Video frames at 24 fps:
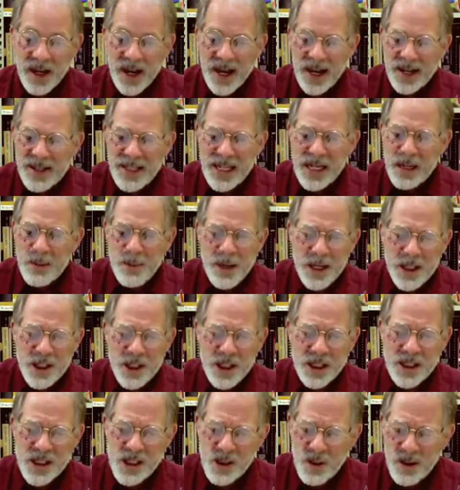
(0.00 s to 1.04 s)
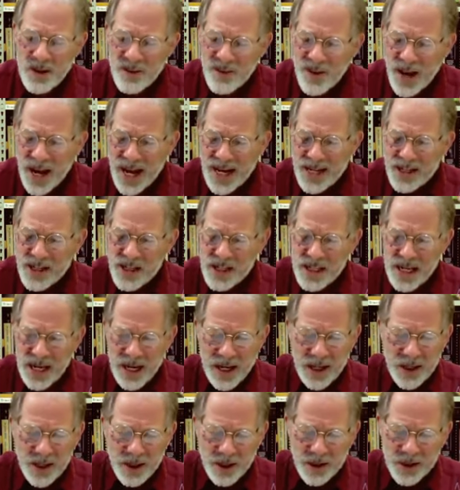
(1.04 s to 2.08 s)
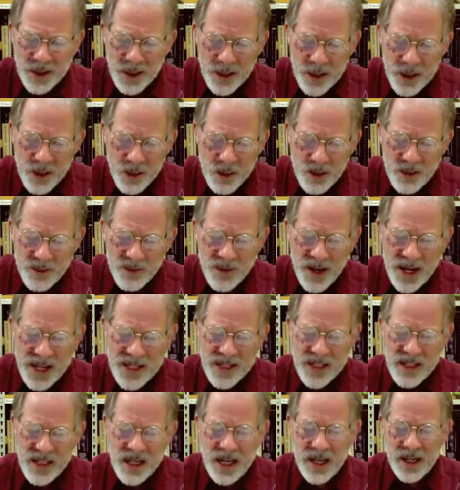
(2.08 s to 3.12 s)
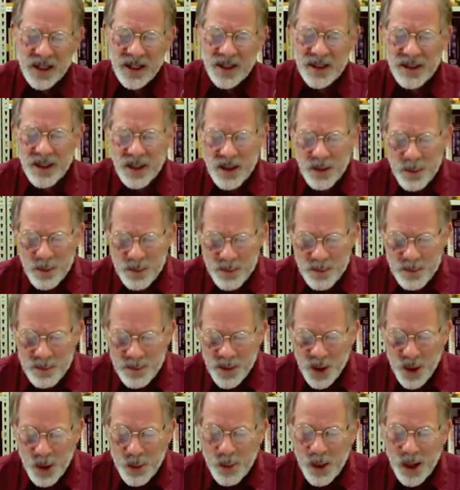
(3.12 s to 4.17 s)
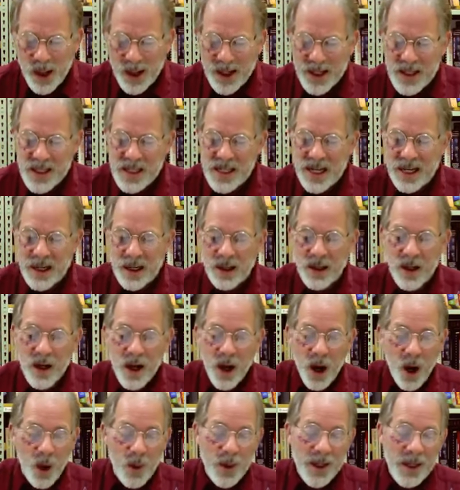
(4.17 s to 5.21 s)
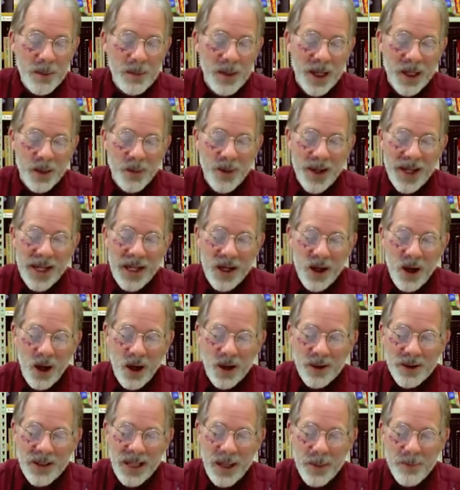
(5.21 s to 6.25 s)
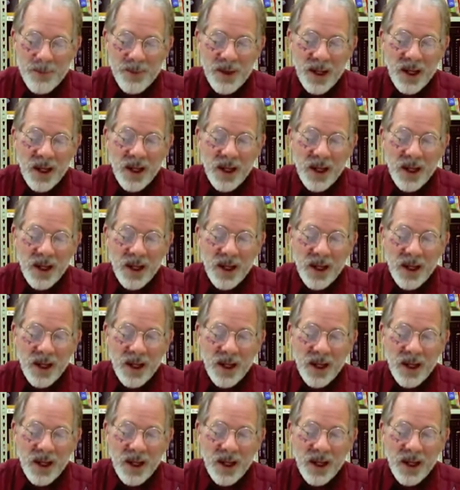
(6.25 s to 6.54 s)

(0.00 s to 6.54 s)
And then he mentions the Revised Standard, the New Revised Standard, the New American Standard. Oh, and by the way, he called them